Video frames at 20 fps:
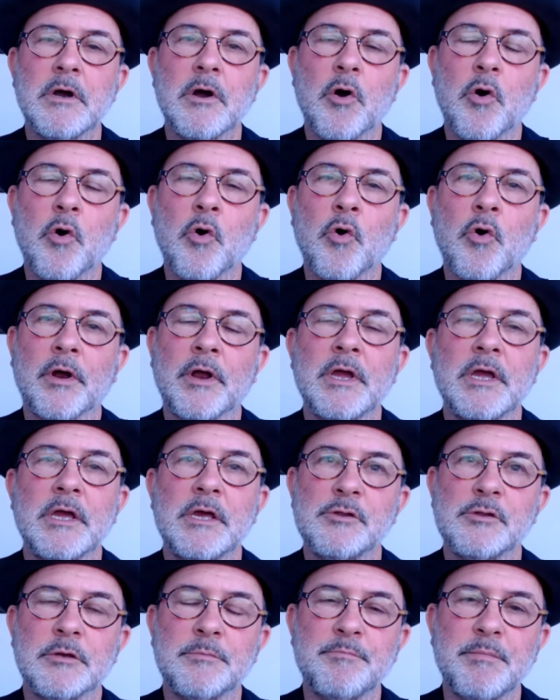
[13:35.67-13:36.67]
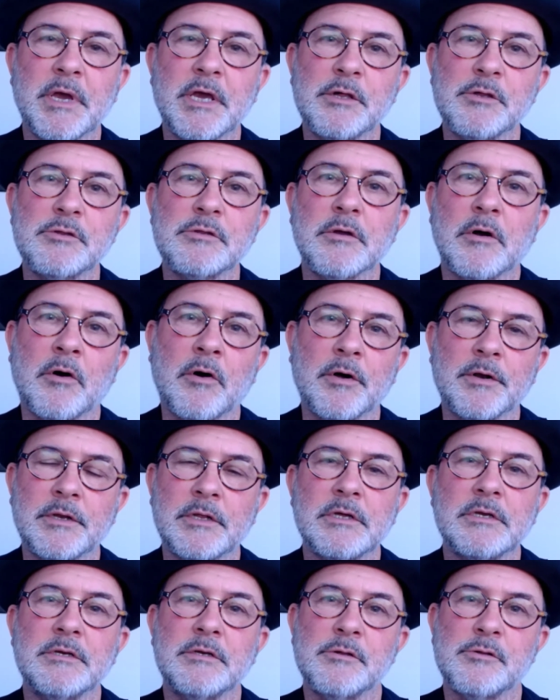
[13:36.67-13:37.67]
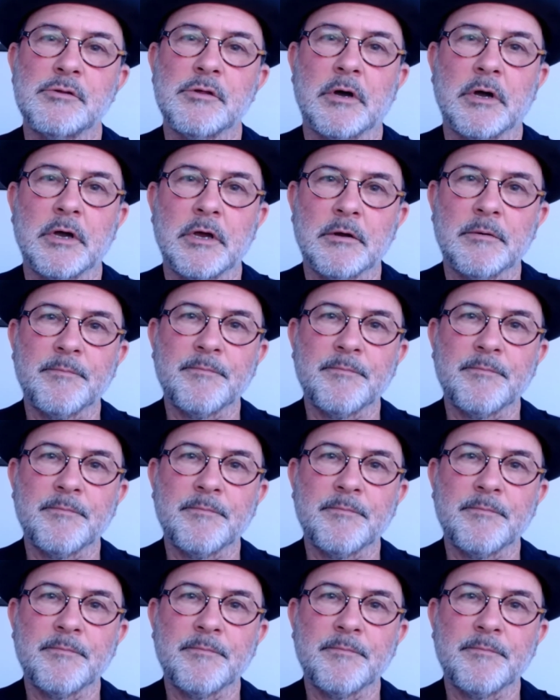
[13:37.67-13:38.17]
or is it based on desire?